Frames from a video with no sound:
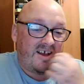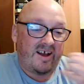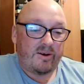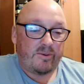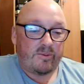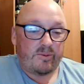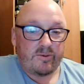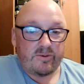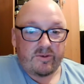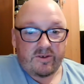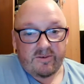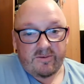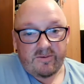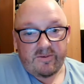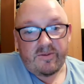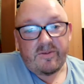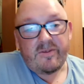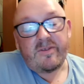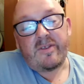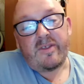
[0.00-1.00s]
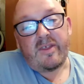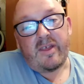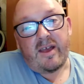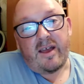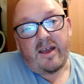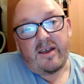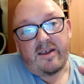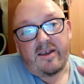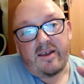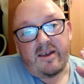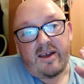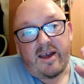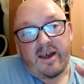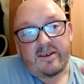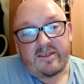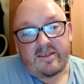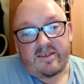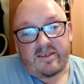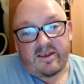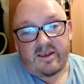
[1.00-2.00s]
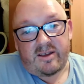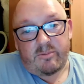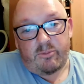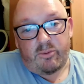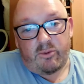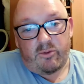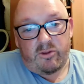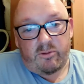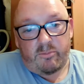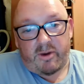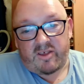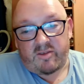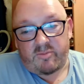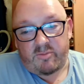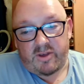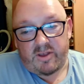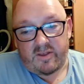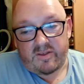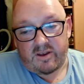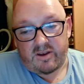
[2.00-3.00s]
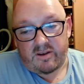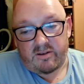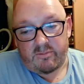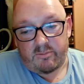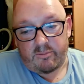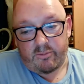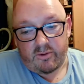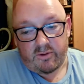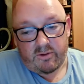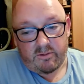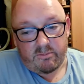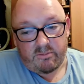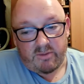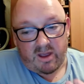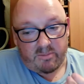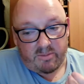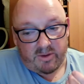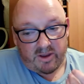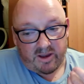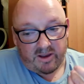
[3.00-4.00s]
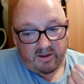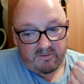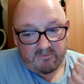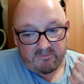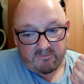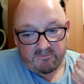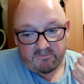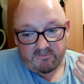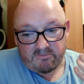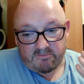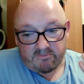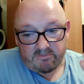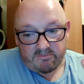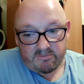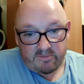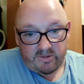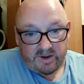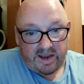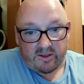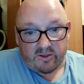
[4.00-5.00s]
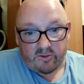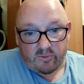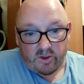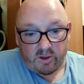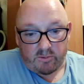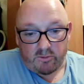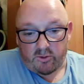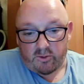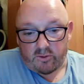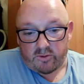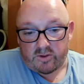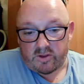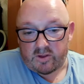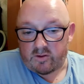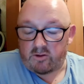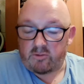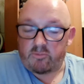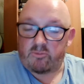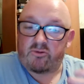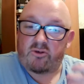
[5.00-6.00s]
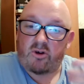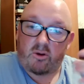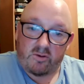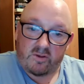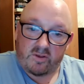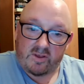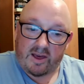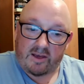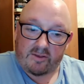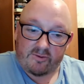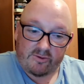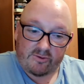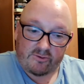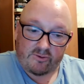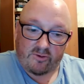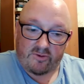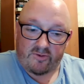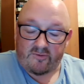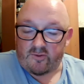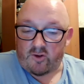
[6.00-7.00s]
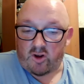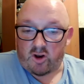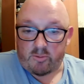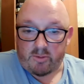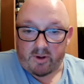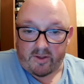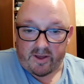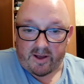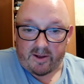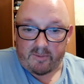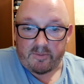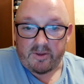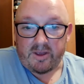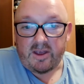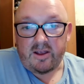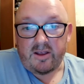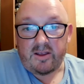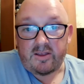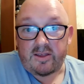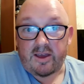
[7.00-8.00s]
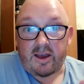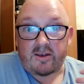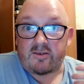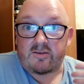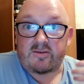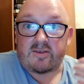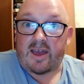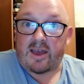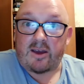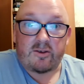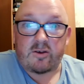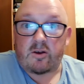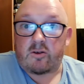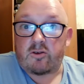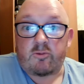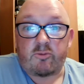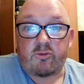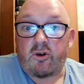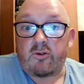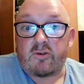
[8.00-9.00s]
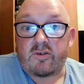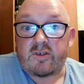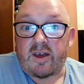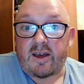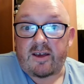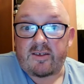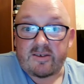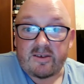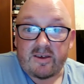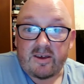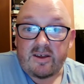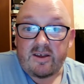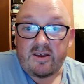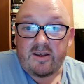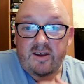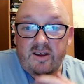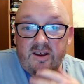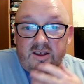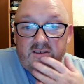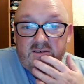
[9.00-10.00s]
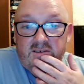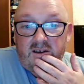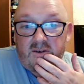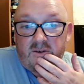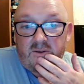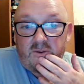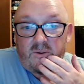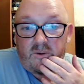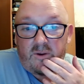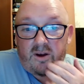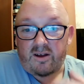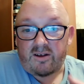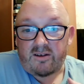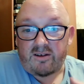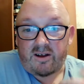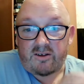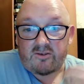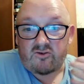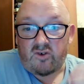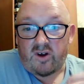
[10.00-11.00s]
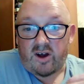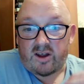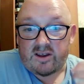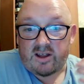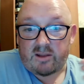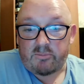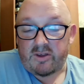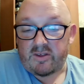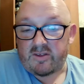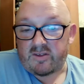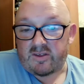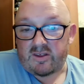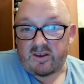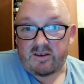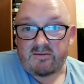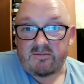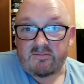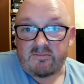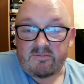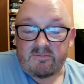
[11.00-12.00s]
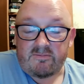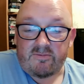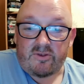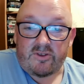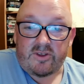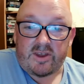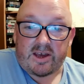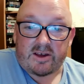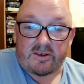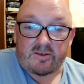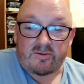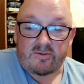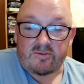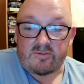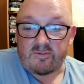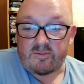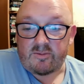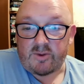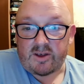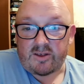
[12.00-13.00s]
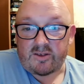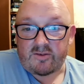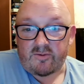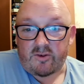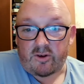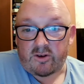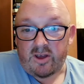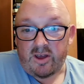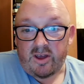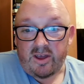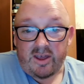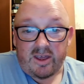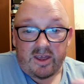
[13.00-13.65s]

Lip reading: I would edit it and put the best bits in, but maybe next week, because it's got a process and stuff, I forgot about that. It takes a day or so to process, so I'll try and add bits in the next week's vlog.